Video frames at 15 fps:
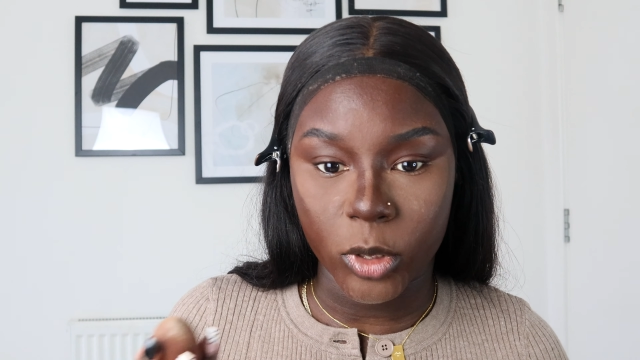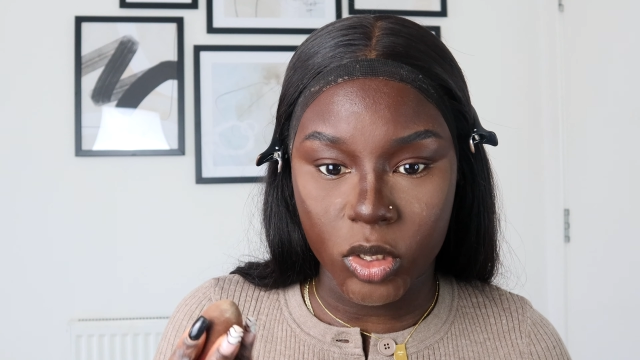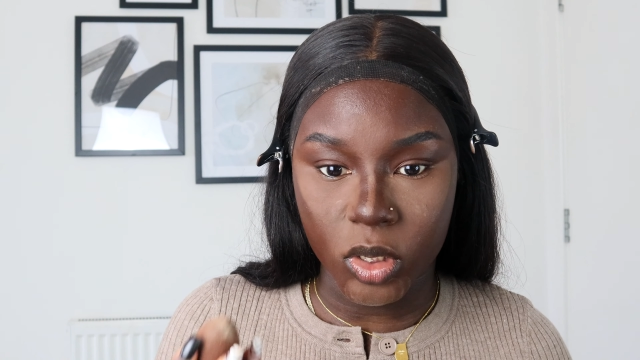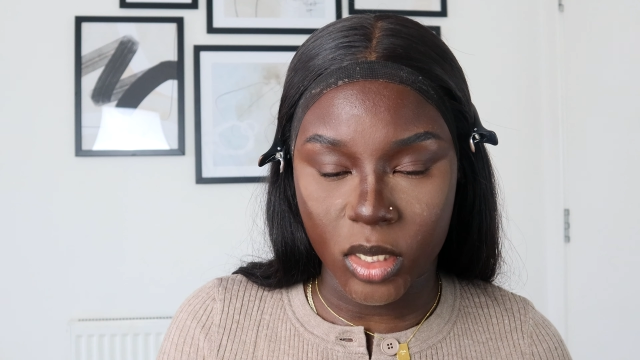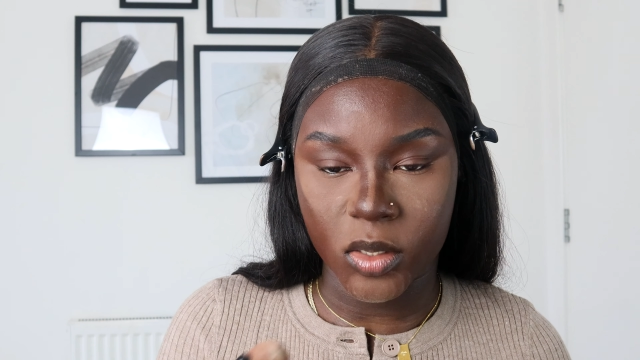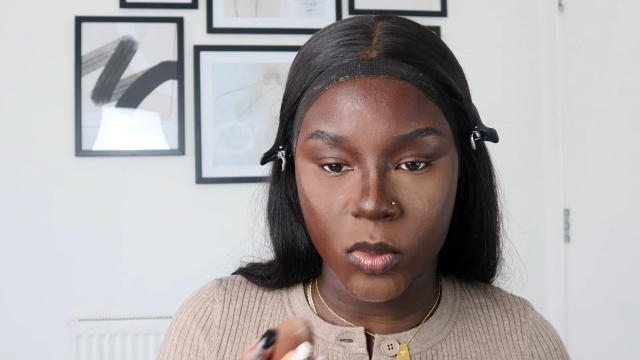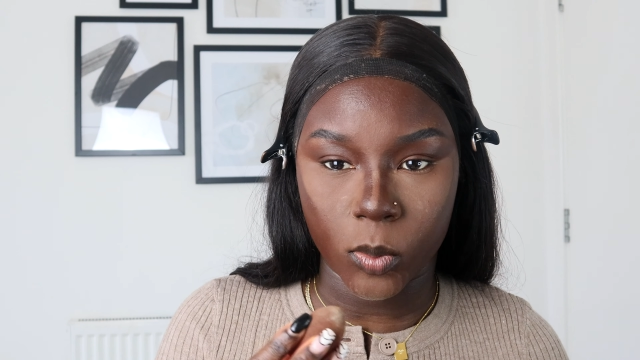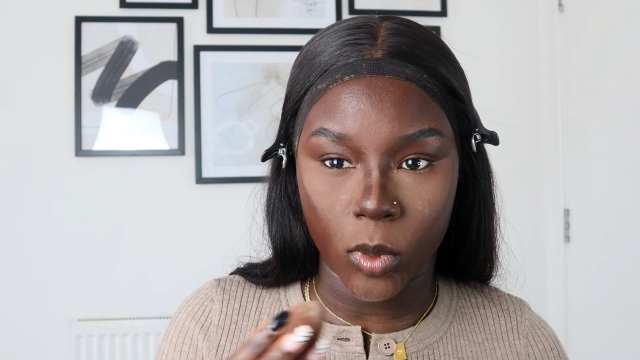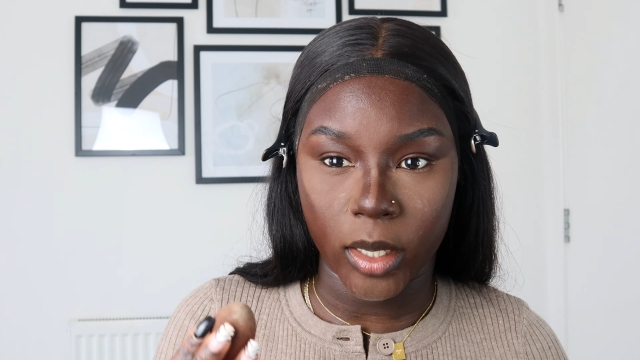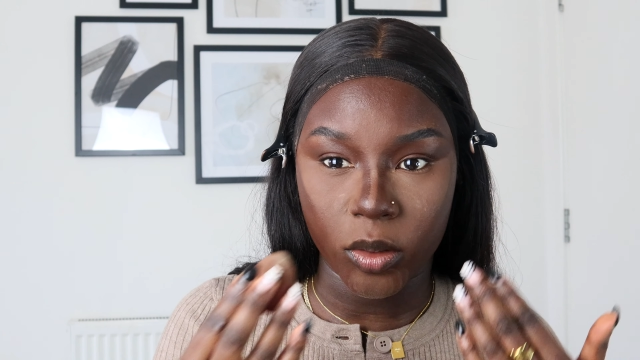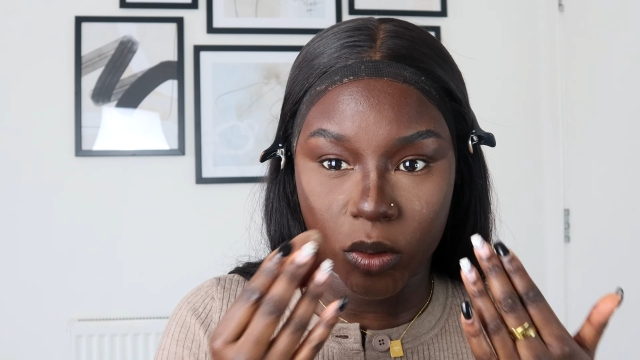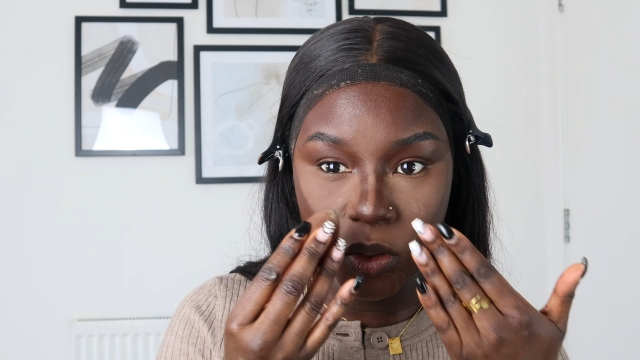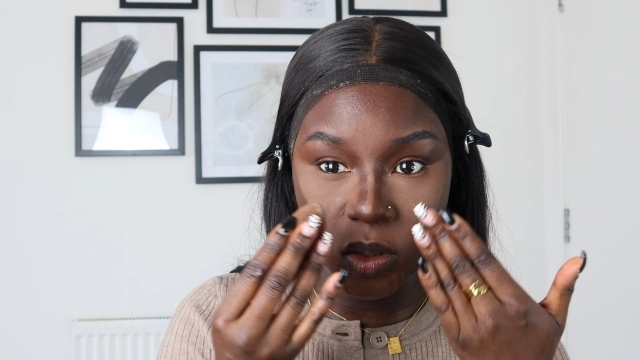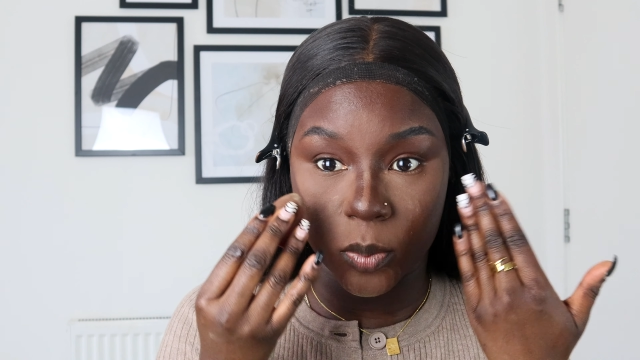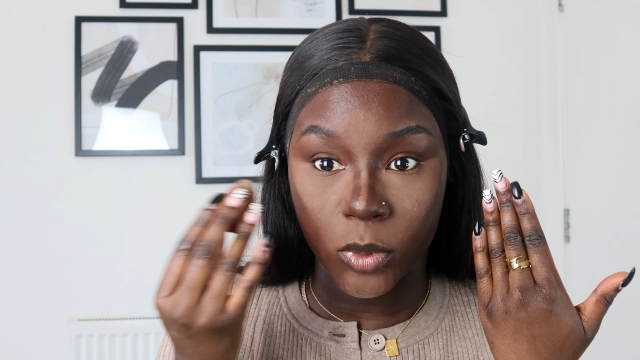which is what I
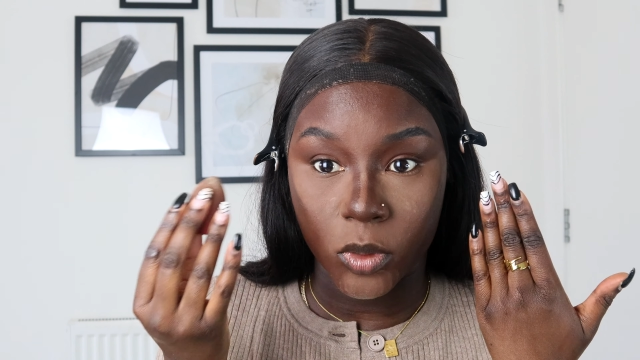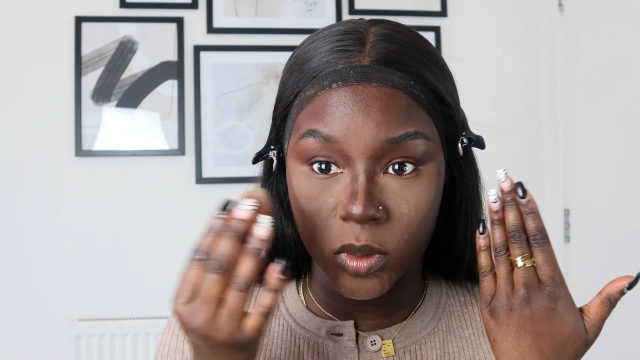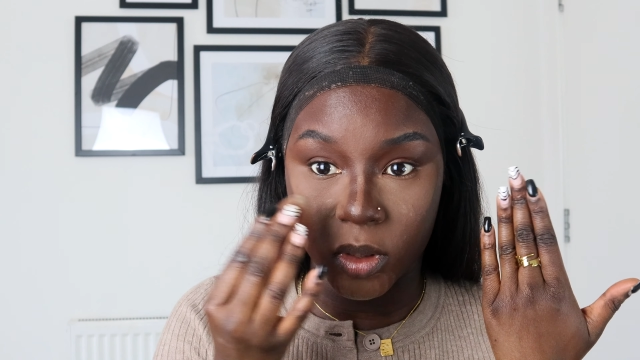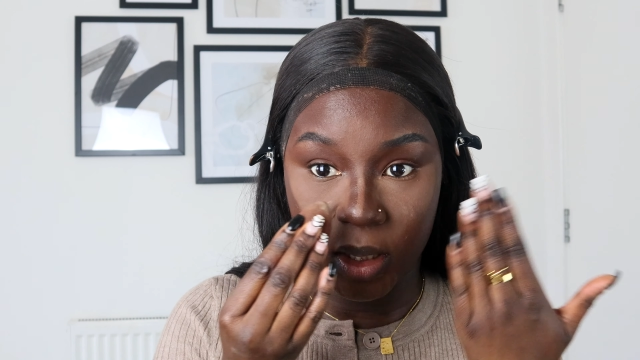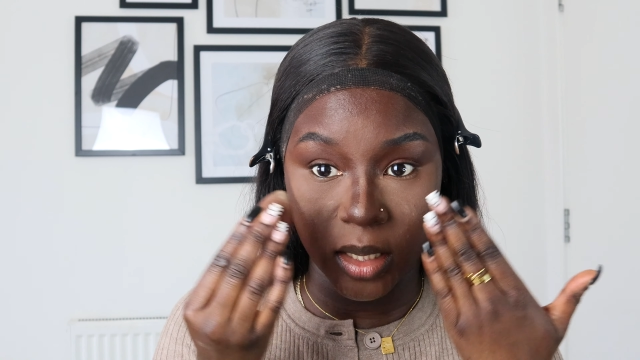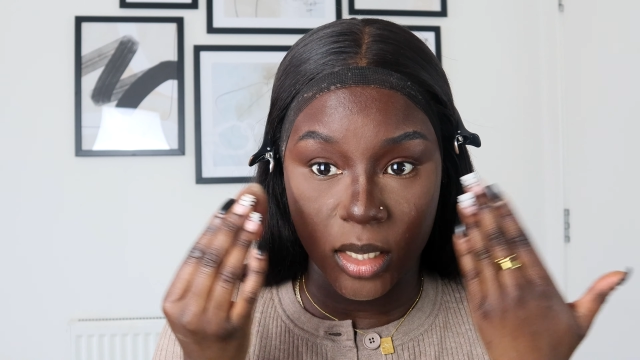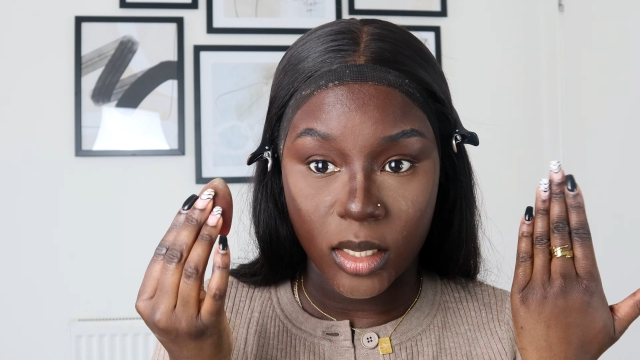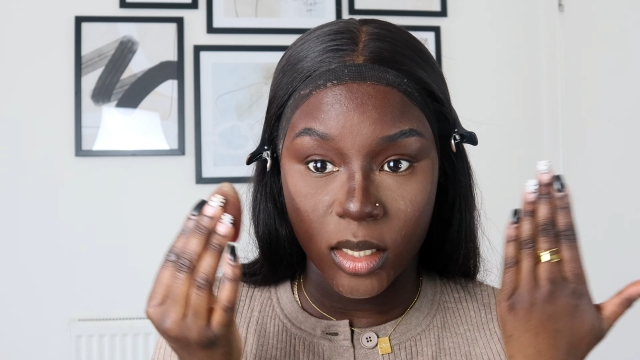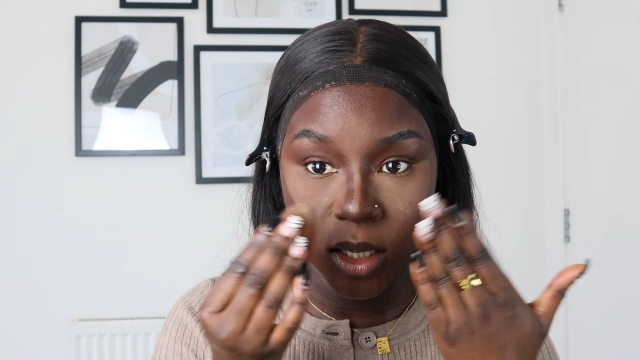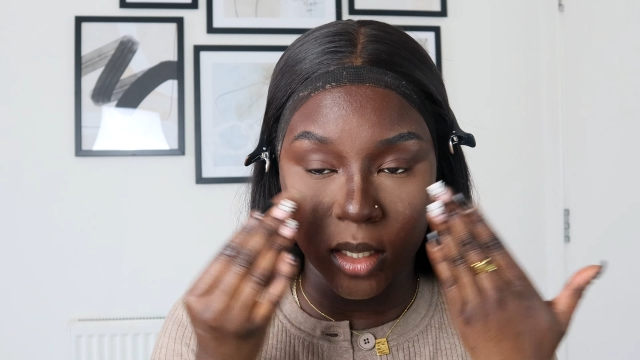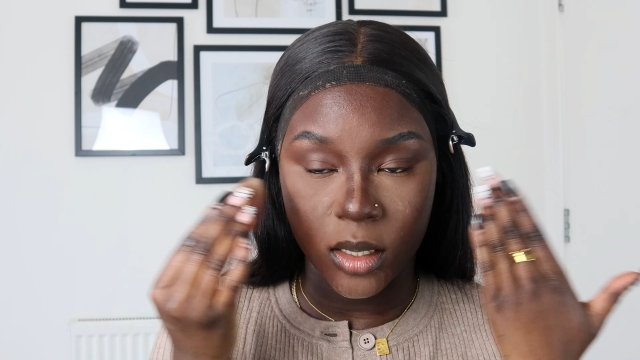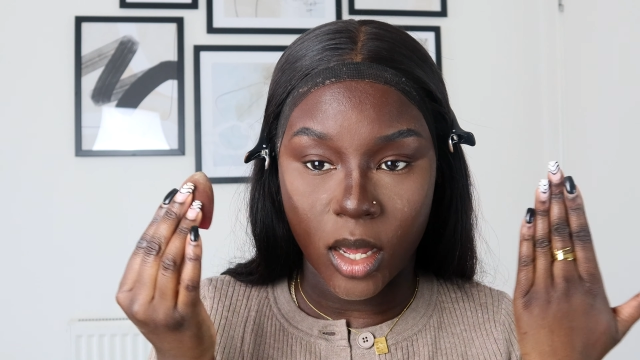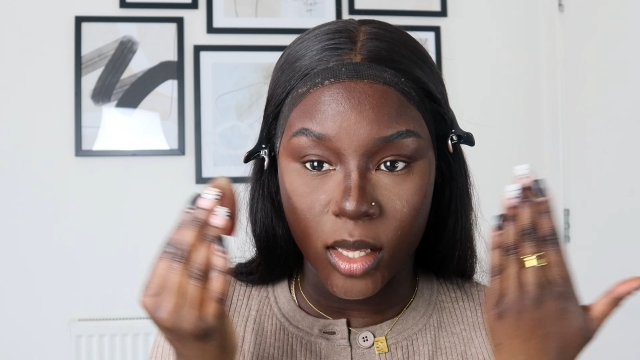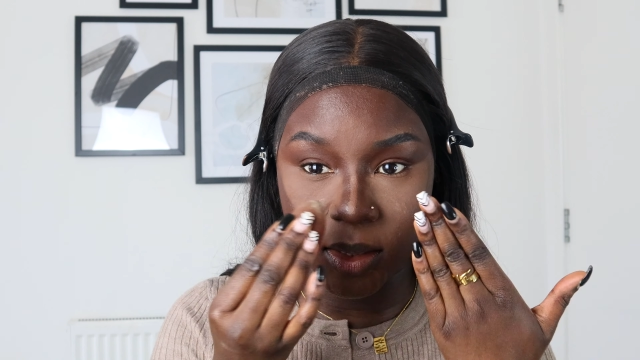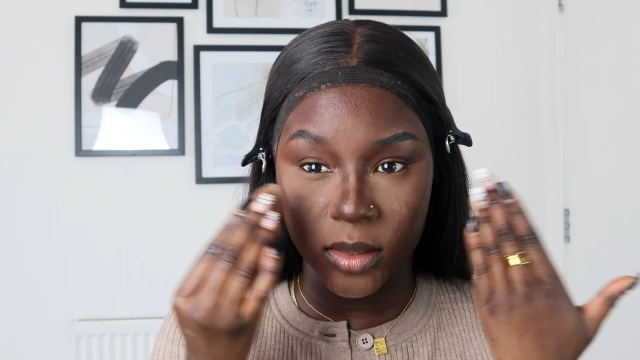used to put
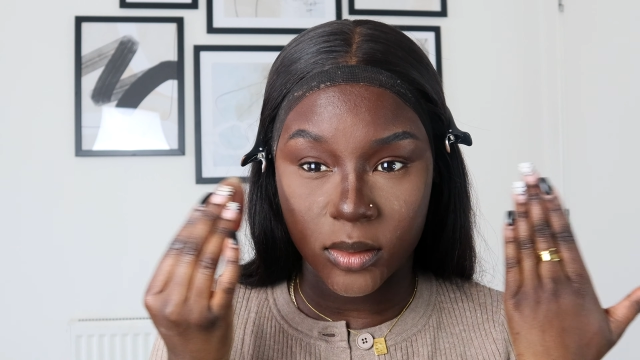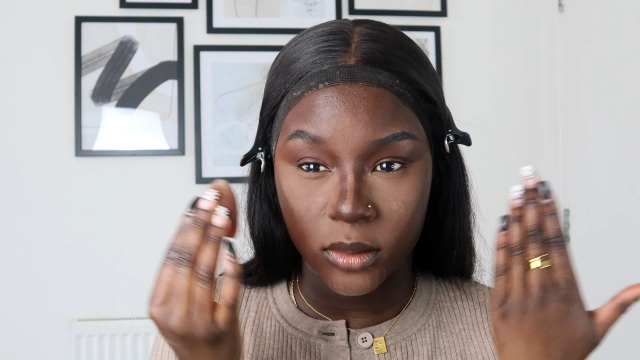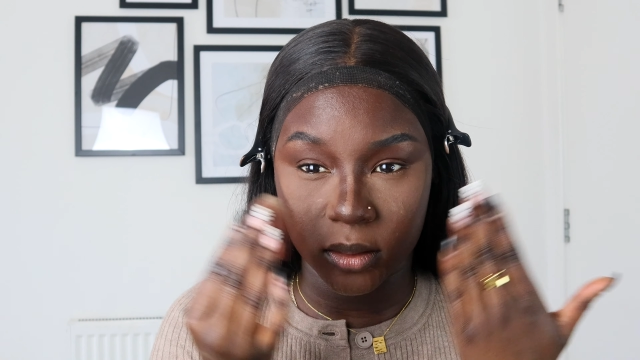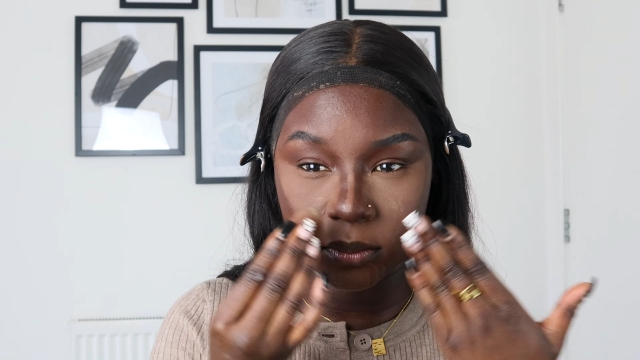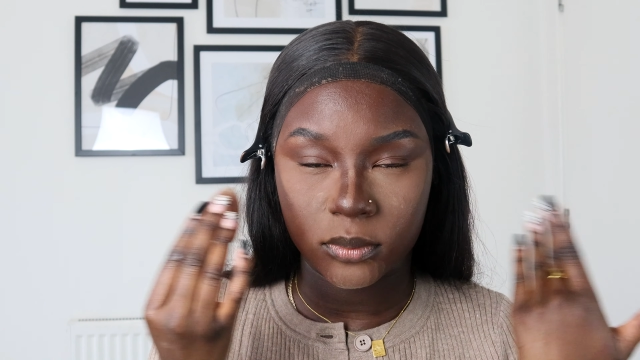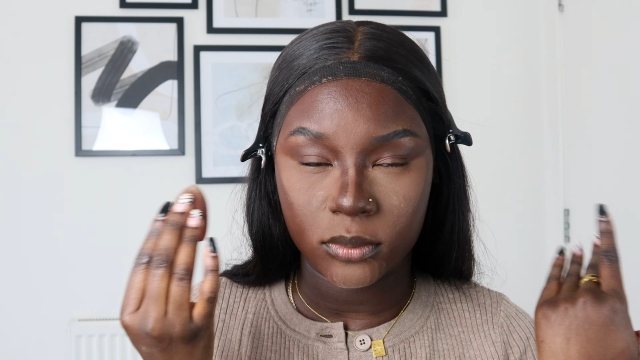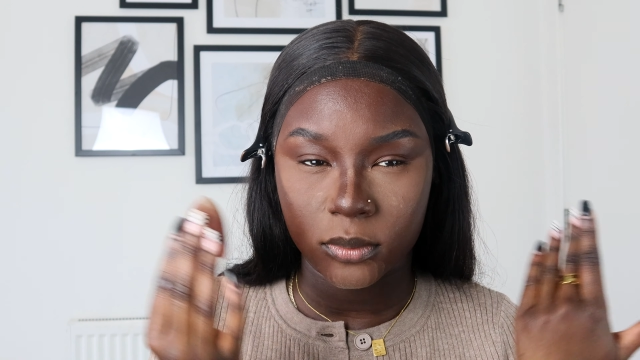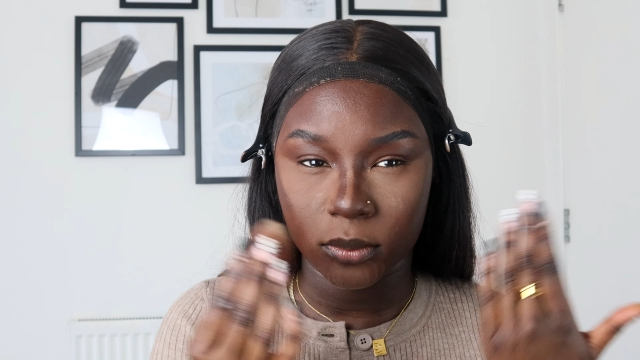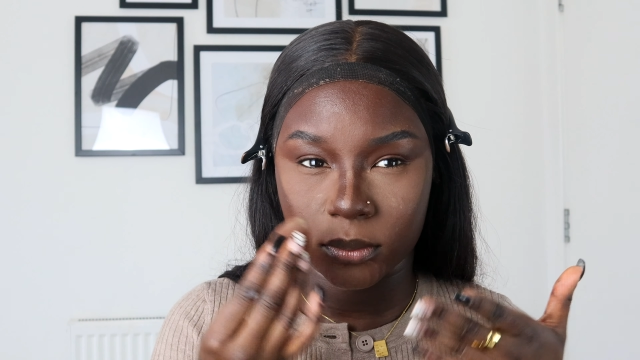the under